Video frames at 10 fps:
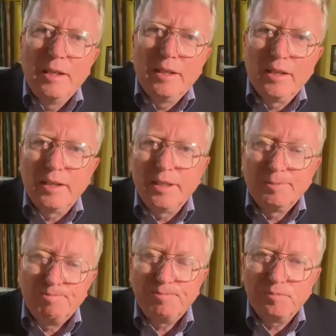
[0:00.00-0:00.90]

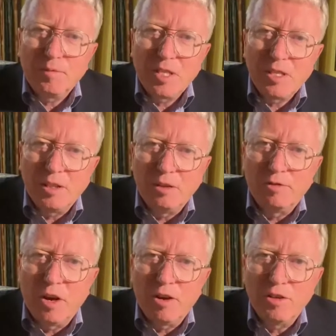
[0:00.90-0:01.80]
This little
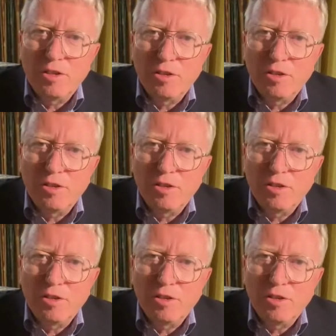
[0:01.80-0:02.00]
virus